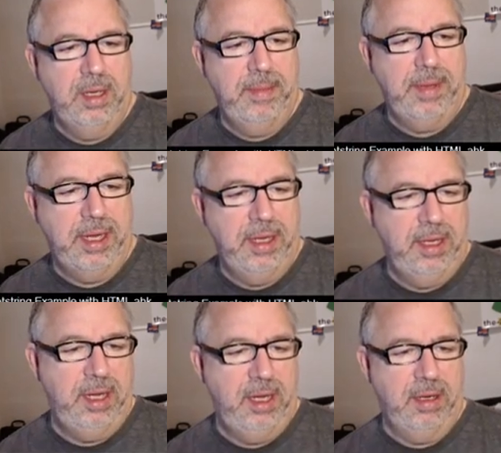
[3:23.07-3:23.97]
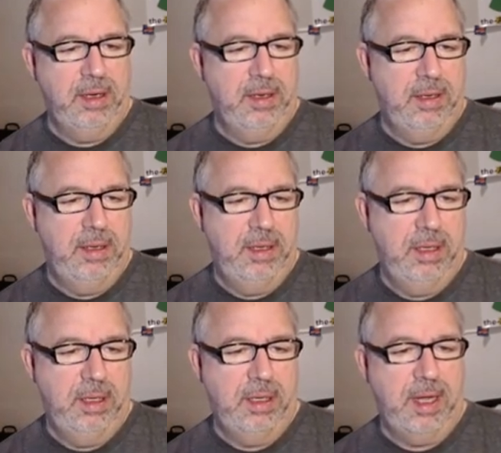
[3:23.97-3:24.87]
come back into here,
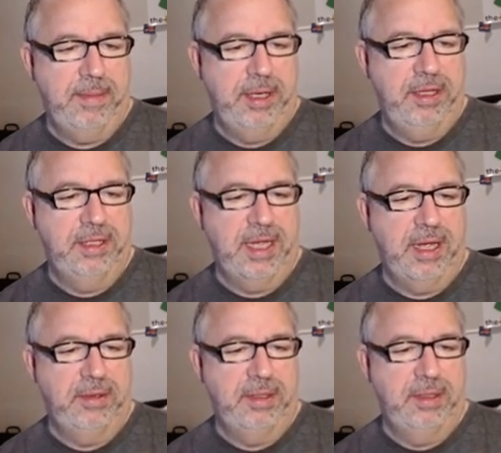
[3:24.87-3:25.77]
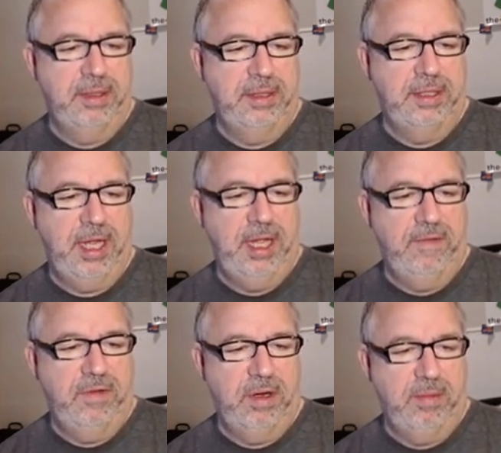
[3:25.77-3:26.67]
comment this out,
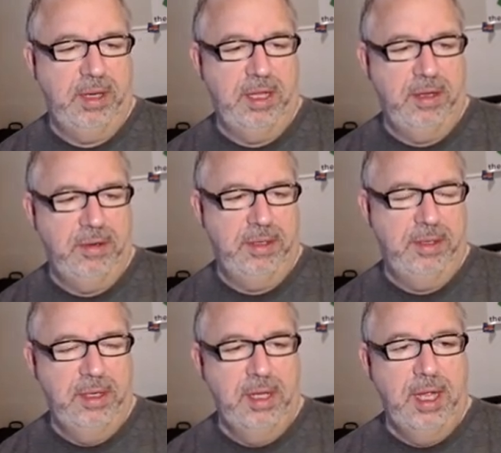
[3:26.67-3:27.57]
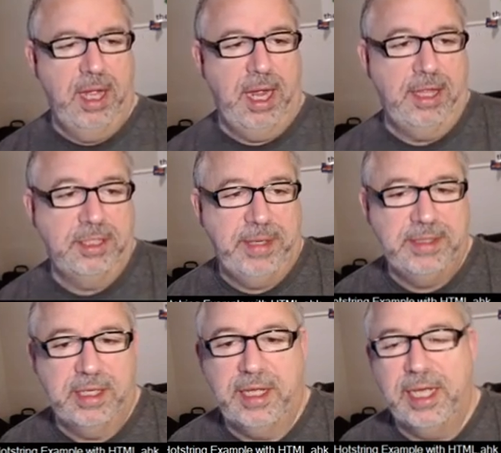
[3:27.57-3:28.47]
save, reload. And that's
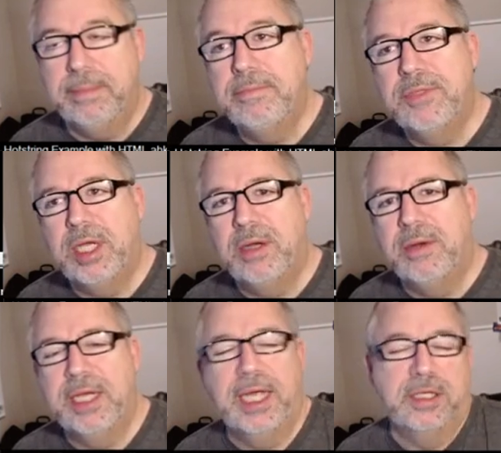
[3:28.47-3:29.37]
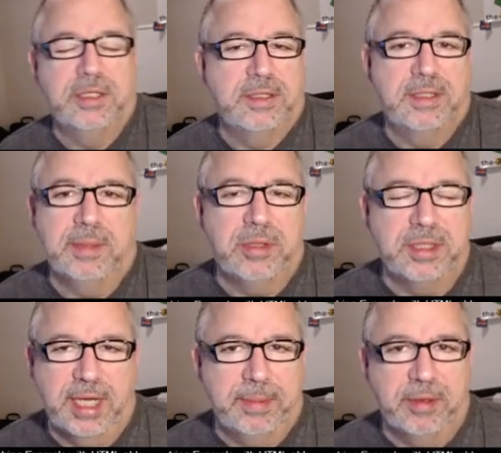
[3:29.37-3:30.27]
basically it. So again, it's just a simple
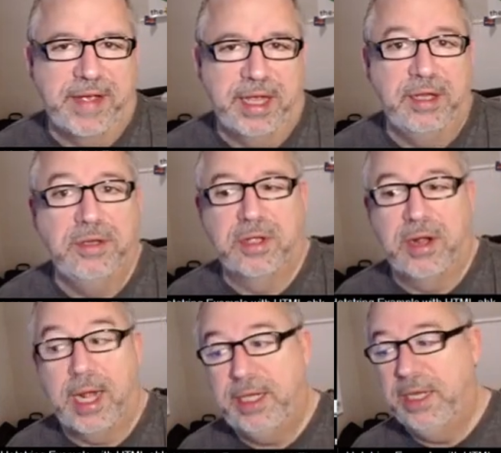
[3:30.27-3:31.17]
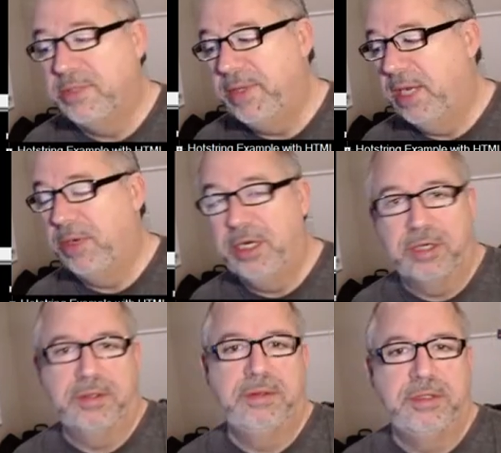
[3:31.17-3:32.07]
example of how you can use AutoHotkey to speed up what you're
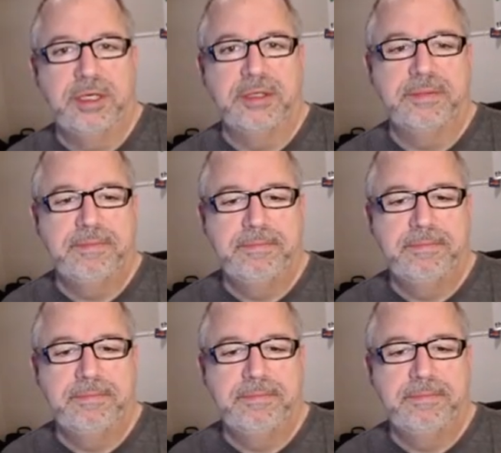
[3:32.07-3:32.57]
doing. Cheers.